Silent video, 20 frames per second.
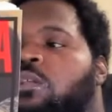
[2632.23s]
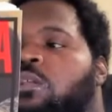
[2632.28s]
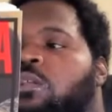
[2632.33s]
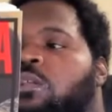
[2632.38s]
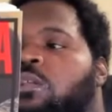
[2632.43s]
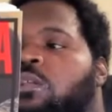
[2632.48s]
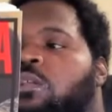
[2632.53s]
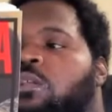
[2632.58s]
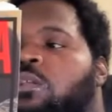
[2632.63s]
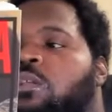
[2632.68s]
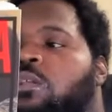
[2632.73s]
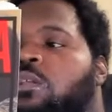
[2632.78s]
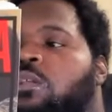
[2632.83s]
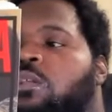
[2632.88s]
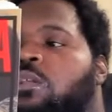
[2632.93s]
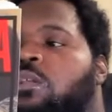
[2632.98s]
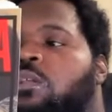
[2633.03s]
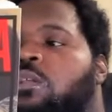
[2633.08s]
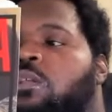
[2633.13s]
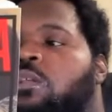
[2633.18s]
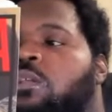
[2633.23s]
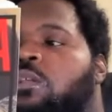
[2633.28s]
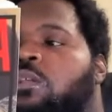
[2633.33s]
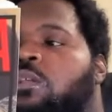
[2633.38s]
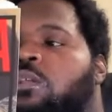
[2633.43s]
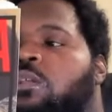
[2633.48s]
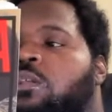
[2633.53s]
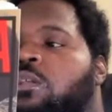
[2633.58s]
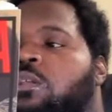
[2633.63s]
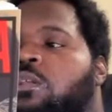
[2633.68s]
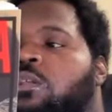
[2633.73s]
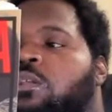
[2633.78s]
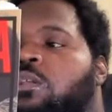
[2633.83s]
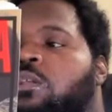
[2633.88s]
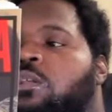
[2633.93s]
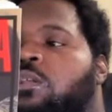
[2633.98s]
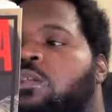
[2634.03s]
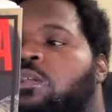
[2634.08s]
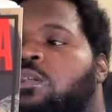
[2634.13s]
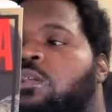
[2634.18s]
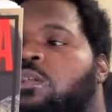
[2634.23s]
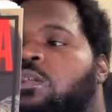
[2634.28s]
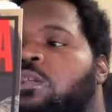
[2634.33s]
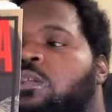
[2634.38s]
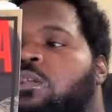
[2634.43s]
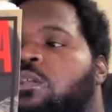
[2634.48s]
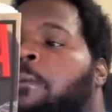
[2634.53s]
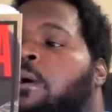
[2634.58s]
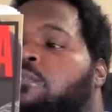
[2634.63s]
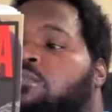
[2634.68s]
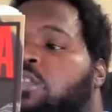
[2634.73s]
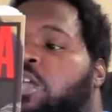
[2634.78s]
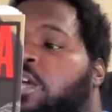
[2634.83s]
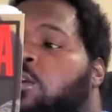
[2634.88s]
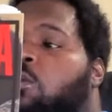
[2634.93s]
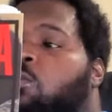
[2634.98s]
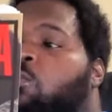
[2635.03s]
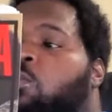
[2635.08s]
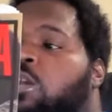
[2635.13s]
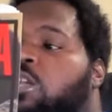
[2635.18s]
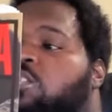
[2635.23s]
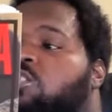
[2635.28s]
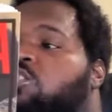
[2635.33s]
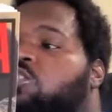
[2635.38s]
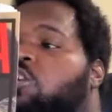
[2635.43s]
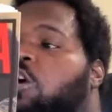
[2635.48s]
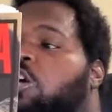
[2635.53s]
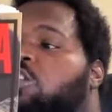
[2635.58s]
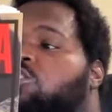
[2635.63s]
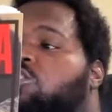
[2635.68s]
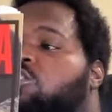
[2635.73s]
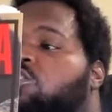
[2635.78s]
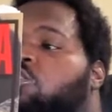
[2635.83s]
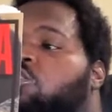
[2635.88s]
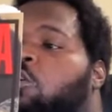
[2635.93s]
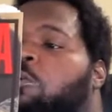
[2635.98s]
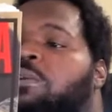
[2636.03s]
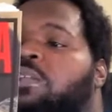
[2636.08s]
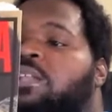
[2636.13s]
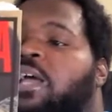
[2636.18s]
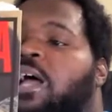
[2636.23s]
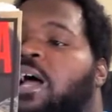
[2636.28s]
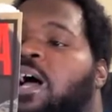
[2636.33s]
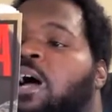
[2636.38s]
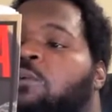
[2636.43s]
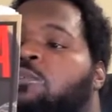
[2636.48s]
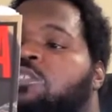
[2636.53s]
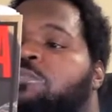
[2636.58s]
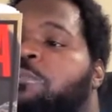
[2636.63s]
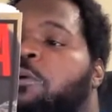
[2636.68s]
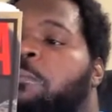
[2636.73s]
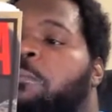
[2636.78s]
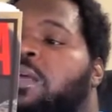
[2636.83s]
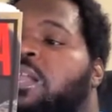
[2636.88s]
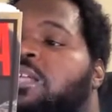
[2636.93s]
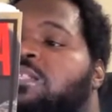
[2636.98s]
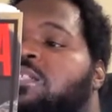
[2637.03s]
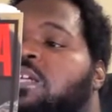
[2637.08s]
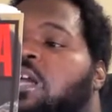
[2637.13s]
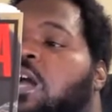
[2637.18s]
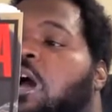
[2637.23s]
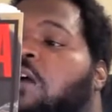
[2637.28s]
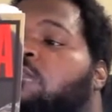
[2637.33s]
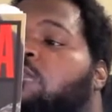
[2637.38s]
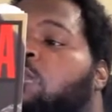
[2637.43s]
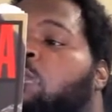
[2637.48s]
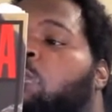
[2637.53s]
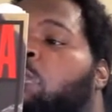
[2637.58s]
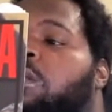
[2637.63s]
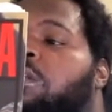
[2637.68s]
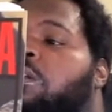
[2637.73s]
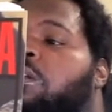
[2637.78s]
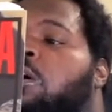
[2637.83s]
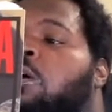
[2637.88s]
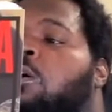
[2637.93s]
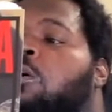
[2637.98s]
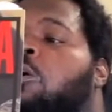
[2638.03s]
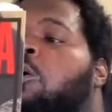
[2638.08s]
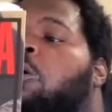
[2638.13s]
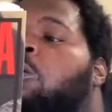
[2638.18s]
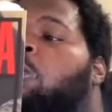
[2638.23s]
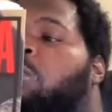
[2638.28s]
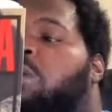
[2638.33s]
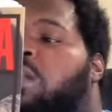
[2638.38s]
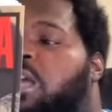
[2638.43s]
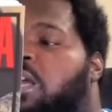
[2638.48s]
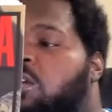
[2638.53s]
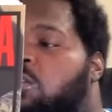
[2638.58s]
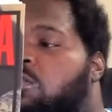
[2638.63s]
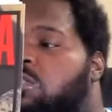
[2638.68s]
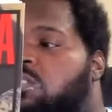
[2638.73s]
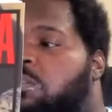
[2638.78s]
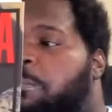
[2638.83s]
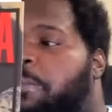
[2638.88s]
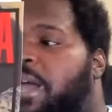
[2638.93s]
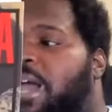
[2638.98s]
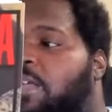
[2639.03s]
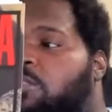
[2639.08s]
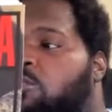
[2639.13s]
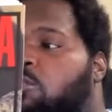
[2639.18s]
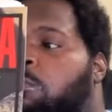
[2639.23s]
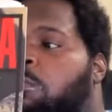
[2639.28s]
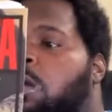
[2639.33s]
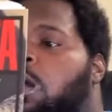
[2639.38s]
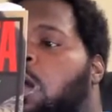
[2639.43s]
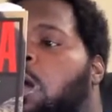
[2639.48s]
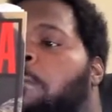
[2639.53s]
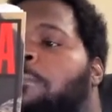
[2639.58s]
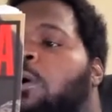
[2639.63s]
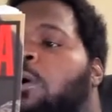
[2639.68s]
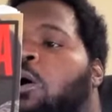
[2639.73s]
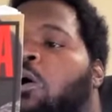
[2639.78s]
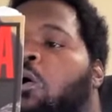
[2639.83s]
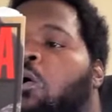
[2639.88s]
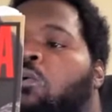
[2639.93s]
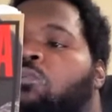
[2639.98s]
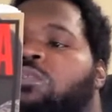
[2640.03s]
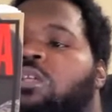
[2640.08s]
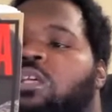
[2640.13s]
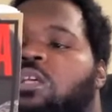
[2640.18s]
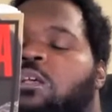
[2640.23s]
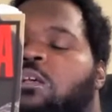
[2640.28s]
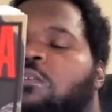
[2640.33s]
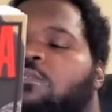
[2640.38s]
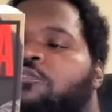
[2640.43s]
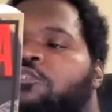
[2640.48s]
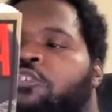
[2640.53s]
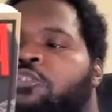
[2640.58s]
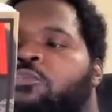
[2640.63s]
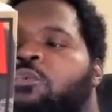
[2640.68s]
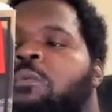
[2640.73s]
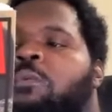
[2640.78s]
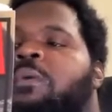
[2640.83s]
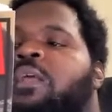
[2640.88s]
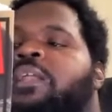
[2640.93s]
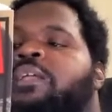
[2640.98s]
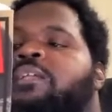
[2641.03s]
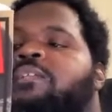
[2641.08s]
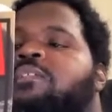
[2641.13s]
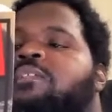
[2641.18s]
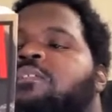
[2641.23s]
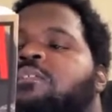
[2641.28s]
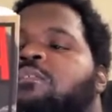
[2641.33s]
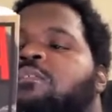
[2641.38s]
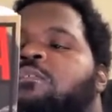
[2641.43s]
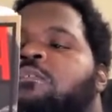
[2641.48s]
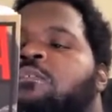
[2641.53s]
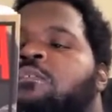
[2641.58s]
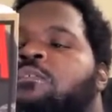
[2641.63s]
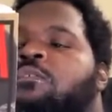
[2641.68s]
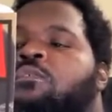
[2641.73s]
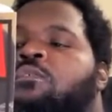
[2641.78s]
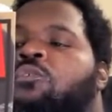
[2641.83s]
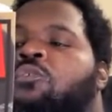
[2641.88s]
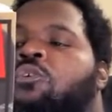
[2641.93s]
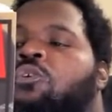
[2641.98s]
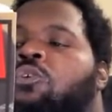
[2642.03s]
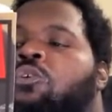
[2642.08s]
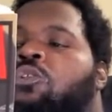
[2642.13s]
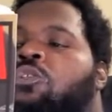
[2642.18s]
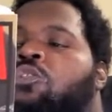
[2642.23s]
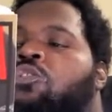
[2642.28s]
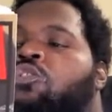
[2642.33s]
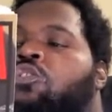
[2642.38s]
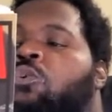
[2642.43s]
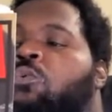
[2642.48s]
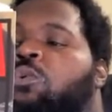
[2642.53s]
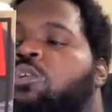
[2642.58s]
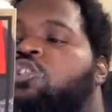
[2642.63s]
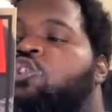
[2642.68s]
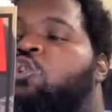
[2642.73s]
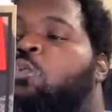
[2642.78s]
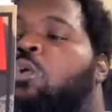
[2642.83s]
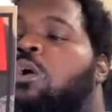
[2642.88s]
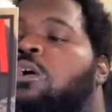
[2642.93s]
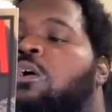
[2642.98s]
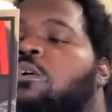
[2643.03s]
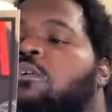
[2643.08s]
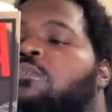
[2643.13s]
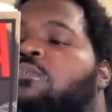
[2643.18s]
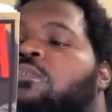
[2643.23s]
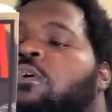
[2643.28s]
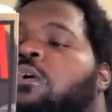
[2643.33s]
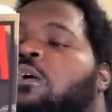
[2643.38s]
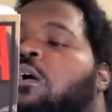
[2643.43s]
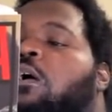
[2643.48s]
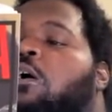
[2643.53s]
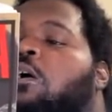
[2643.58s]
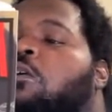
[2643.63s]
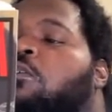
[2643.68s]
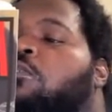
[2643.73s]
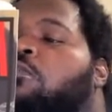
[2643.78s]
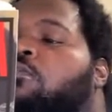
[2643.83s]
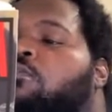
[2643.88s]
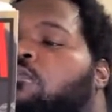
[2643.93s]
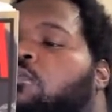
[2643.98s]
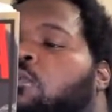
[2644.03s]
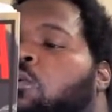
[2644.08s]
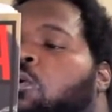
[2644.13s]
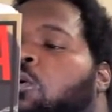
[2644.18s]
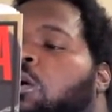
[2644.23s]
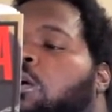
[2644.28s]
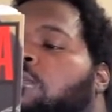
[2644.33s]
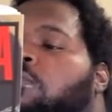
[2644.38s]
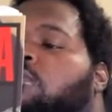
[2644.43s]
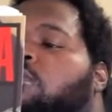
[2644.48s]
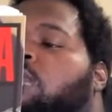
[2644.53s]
After a while, they gave up. A month later, one of the sergeants told me that I was permitted to cover the window when I used the bathroom, but only for three minutes. There were 12 four